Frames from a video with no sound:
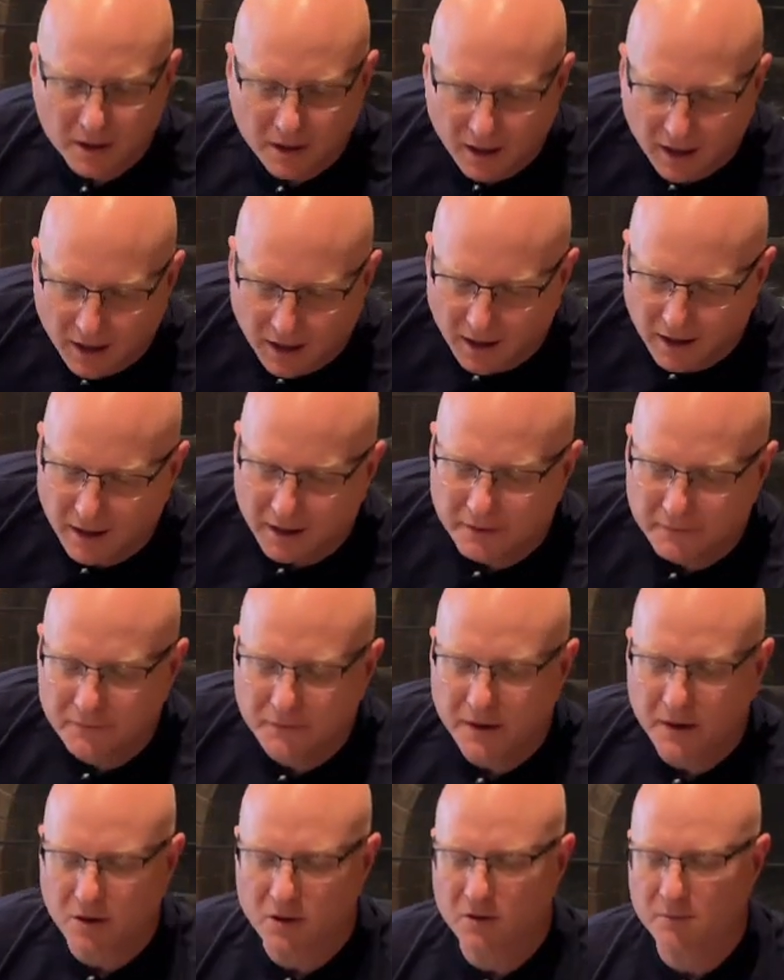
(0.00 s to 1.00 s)
I
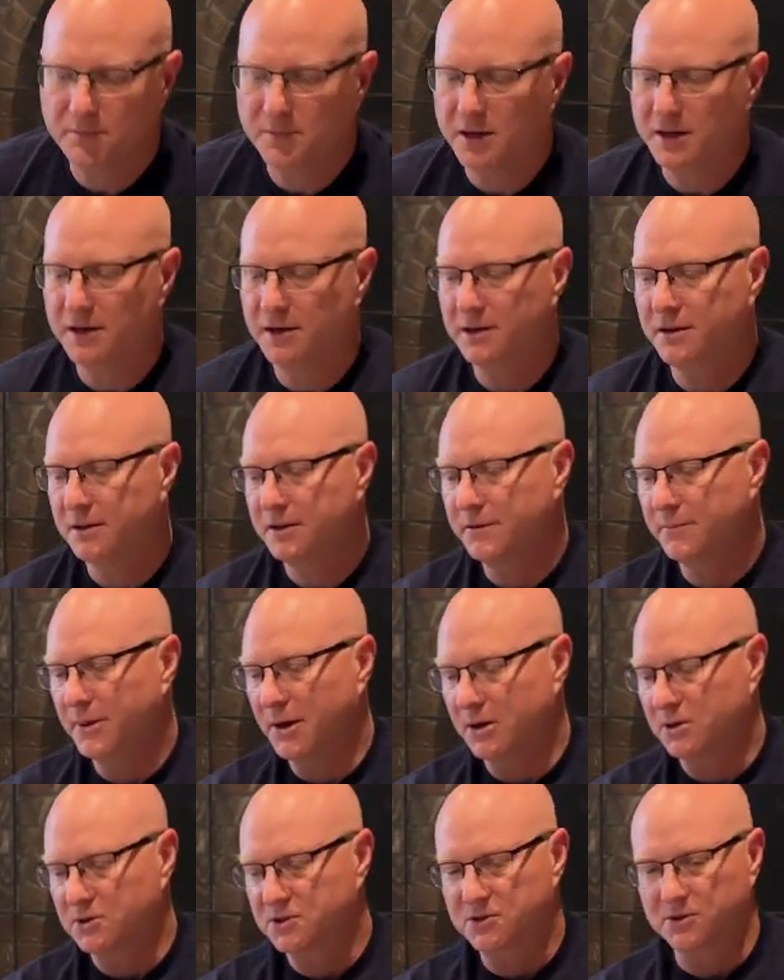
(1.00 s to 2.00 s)
figured it'd be the
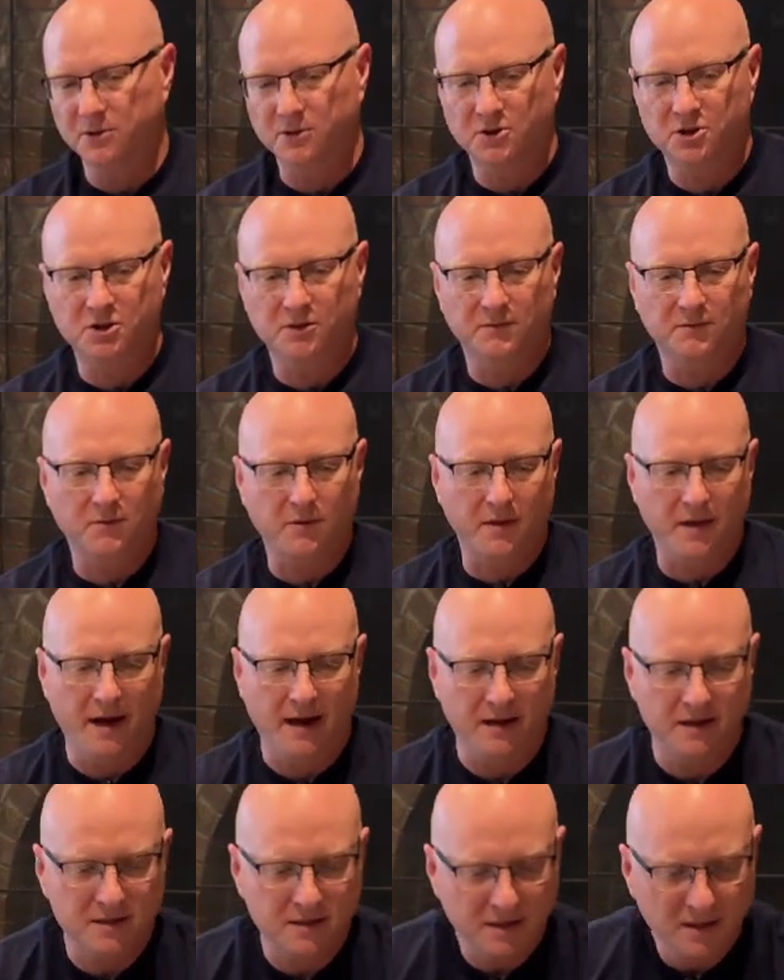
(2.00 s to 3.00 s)
better solution for
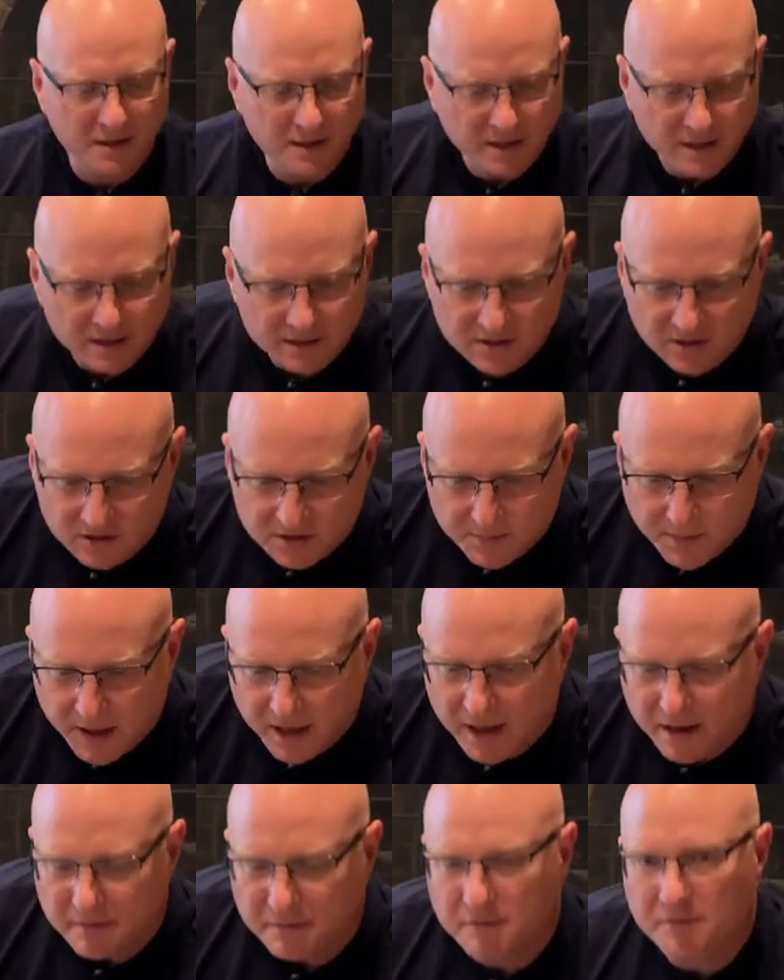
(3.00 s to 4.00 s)
that. So
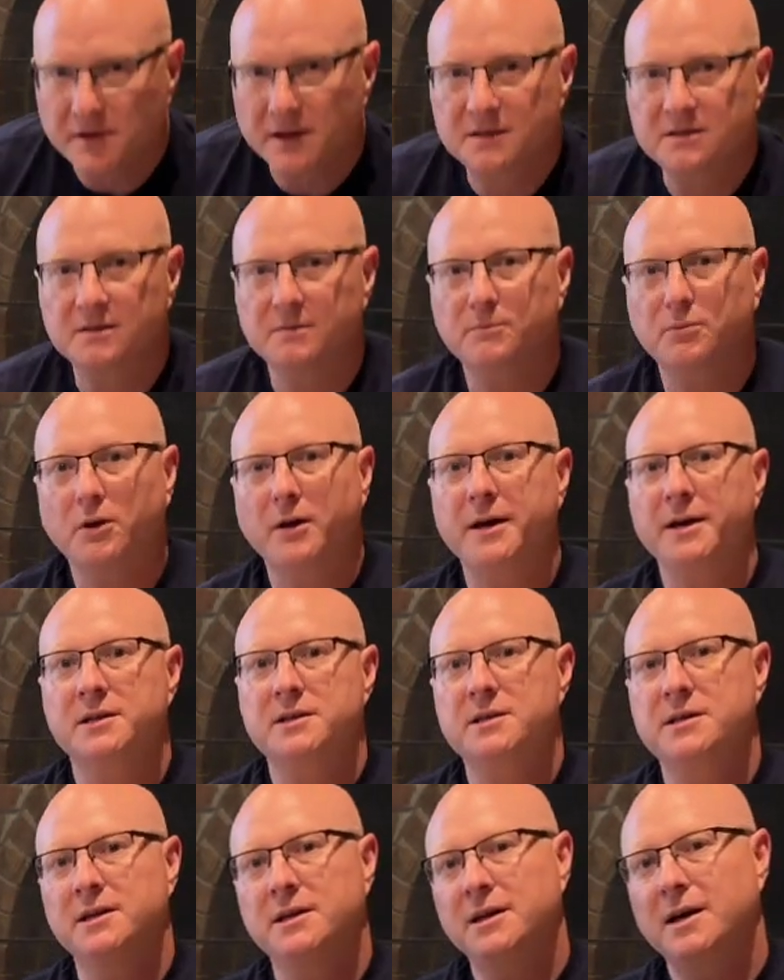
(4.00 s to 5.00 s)
speaking of a Vixen
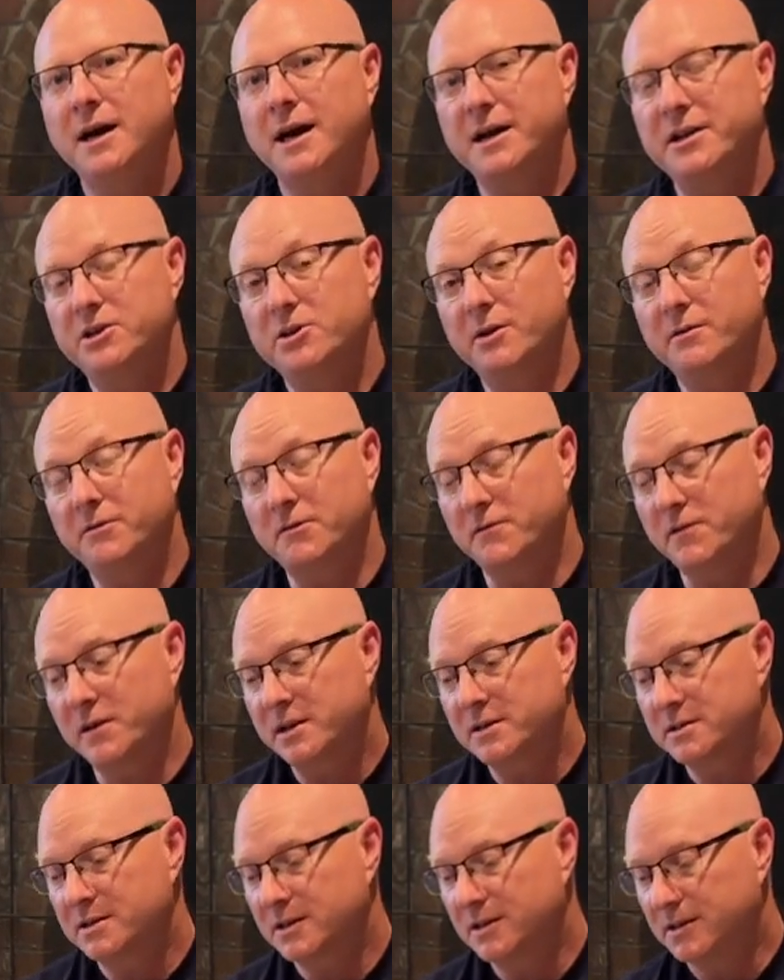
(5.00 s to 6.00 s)
plate, I do have a
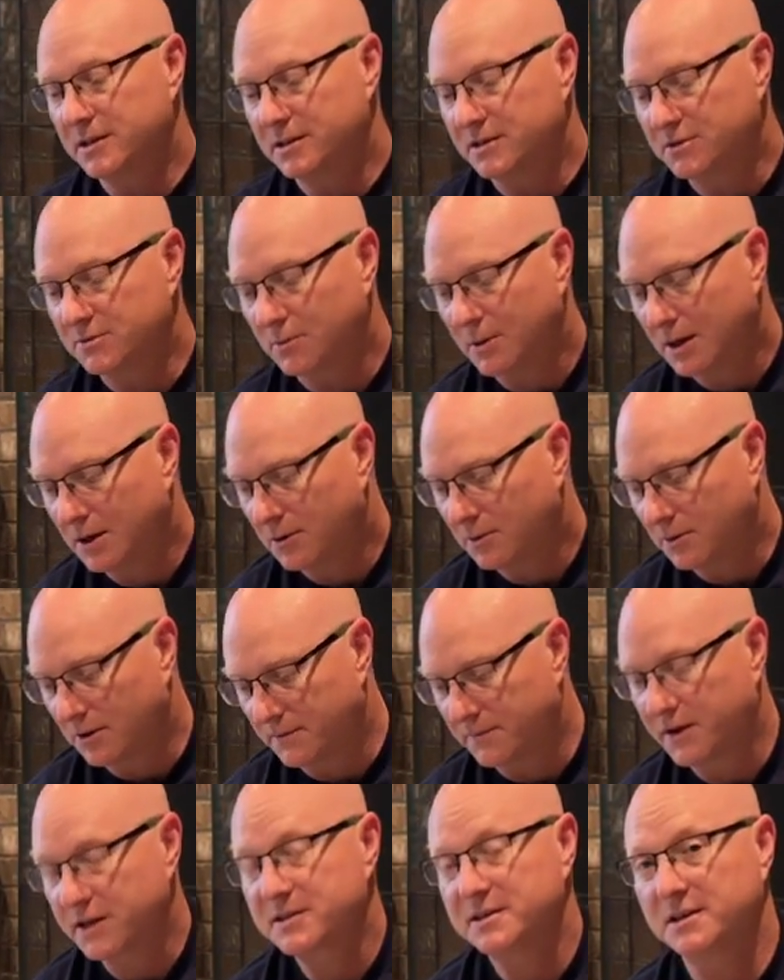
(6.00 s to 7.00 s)
Vixen as well, or
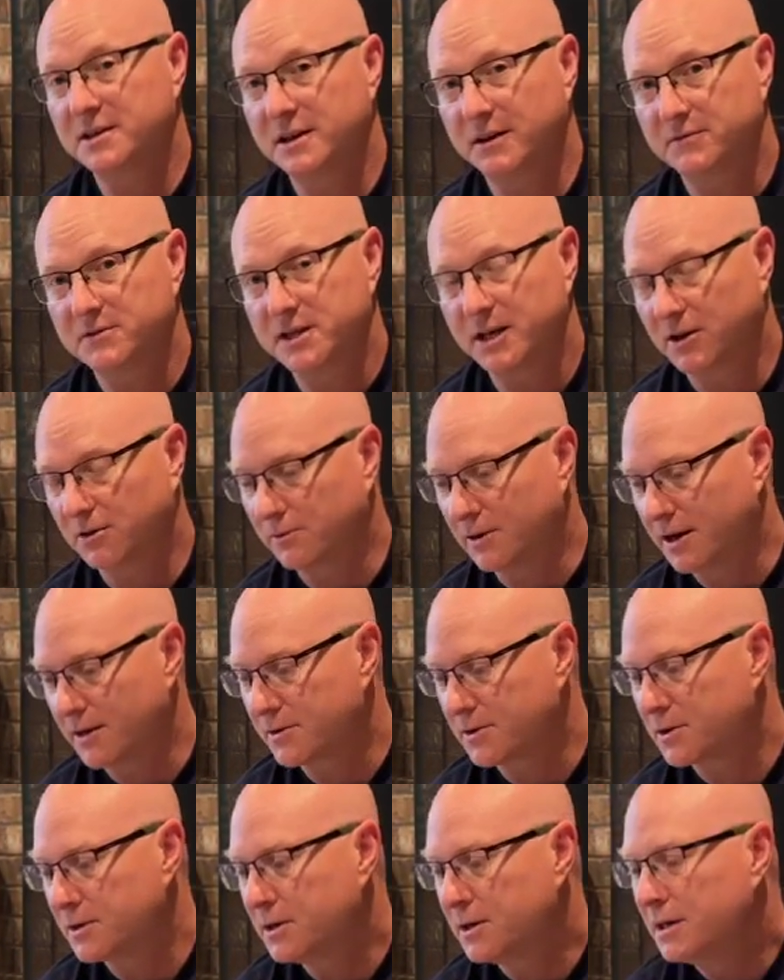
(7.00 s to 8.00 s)
Vixen Dovetail
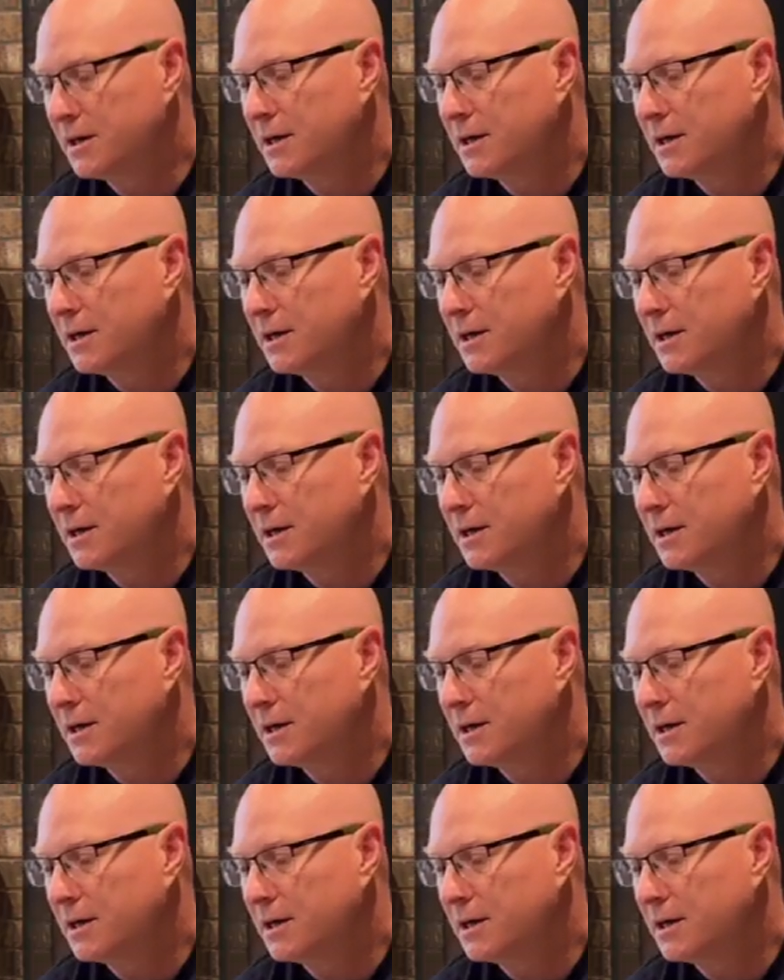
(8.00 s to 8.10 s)
rather.